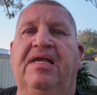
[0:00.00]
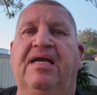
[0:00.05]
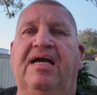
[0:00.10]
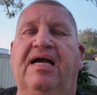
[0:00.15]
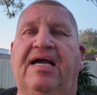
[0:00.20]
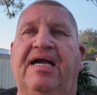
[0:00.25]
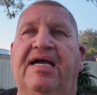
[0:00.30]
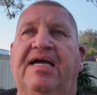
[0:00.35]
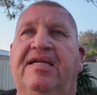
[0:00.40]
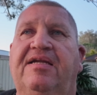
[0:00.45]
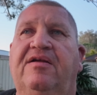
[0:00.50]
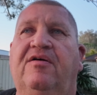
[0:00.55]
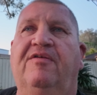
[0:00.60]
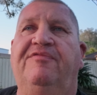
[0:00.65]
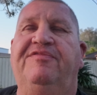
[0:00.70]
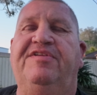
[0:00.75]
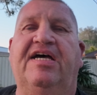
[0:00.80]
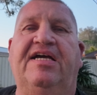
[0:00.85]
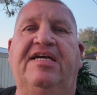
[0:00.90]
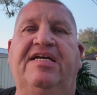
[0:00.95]
And
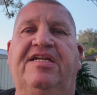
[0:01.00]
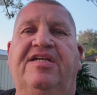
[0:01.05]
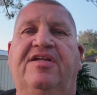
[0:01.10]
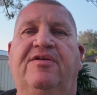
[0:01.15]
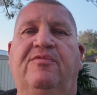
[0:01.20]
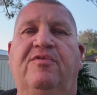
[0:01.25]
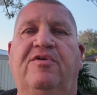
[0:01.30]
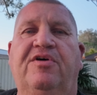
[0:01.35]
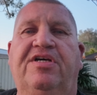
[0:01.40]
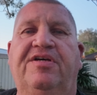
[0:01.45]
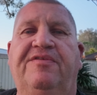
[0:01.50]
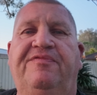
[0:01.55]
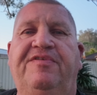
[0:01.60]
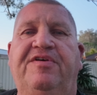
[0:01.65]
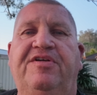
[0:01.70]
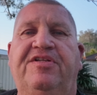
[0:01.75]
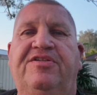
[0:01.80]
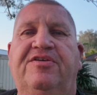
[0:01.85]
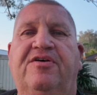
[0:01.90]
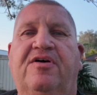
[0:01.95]
I've taken it to work a
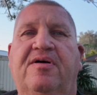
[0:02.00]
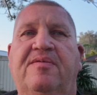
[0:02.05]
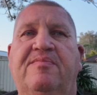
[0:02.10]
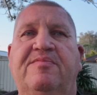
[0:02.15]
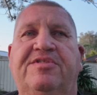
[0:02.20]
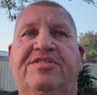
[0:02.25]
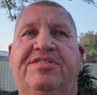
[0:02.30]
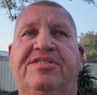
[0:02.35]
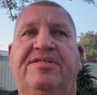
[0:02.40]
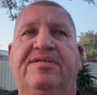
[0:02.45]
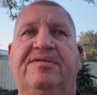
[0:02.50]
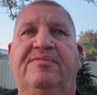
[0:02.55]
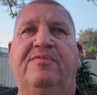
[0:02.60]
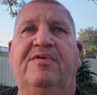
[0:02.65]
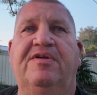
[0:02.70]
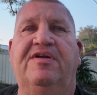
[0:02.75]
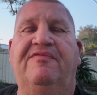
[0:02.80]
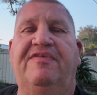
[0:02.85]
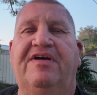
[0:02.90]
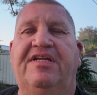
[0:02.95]
few times
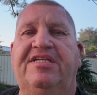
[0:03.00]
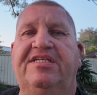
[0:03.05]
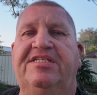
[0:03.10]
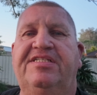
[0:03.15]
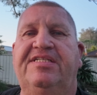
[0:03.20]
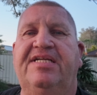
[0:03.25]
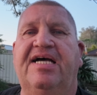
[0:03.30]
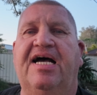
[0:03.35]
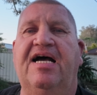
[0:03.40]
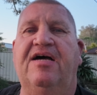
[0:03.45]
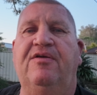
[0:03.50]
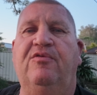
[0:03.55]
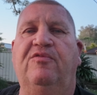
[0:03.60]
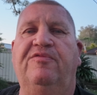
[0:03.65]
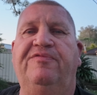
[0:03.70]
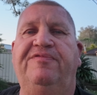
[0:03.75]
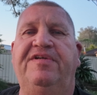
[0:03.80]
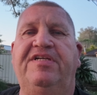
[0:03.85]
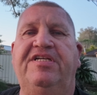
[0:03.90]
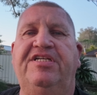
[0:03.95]
when I've had to start or
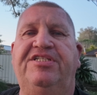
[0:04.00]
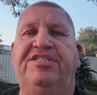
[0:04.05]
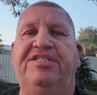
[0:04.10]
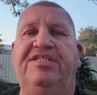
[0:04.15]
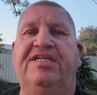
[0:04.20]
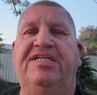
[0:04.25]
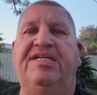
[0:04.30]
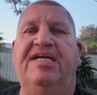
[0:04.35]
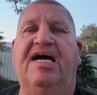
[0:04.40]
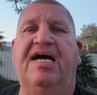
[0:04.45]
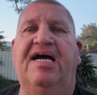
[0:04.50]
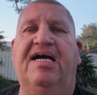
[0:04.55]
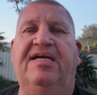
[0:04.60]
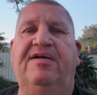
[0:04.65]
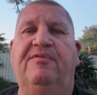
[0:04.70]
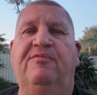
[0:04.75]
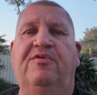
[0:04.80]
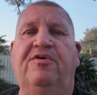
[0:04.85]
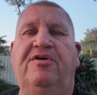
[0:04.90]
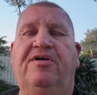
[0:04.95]
finish in the dark
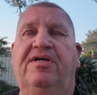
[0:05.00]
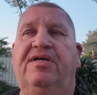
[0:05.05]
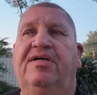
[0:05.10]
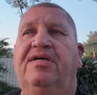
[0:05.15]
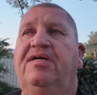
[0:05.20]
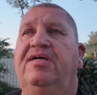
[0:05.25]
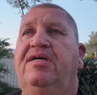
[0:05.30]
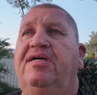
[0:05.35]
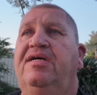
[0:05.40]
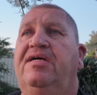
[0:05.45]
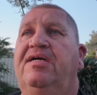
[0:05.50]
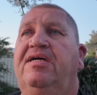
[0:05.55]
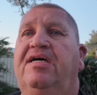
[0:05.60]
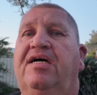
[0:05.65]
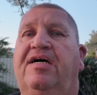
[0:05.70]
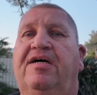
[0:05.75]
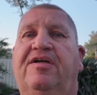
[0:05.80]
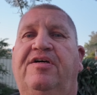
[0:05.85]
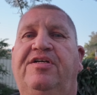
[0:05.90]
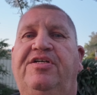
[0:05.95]
at work,
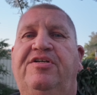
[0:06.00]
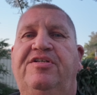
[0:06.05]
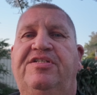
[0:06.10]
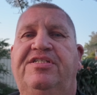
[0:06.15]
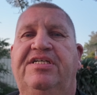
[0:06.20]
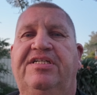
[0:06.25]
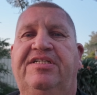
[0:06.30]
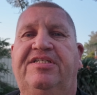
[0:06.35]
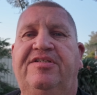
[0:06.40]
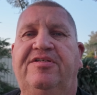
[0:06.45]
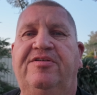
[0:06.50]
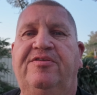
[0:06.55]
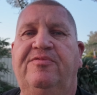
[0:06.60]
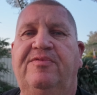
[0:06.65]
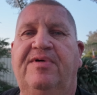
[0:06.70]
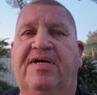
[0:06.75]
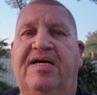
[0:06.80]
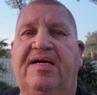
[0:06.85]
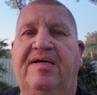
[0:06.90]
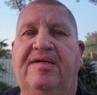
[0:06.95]
and I use it
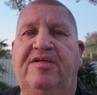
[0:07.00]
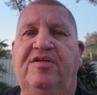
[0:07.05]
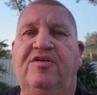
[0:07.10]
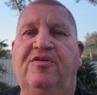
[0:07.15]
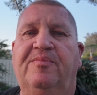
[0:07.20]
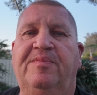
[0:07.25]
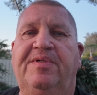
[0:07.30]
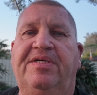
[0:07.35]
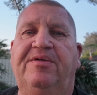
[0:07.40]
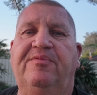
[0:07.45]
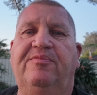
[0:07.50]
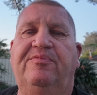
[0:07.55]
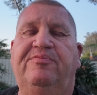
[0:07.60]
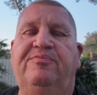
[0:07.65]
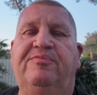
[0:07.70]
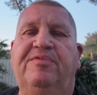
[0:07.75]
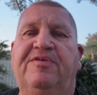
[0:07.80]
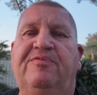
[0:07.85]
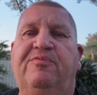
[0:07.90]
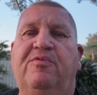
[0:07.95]
to help me
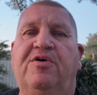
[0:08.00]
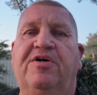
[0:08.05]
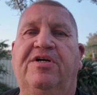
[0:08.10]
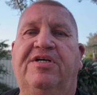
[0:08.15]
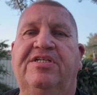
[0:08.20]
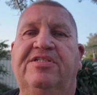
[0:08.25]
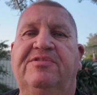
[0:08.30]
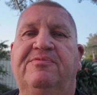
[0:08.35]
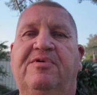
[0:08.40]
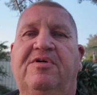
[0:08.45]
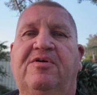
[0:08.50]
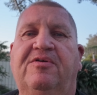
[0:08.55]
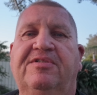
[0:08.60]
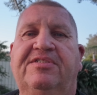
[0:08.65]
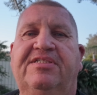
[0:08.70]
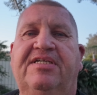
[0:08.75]
with work as well.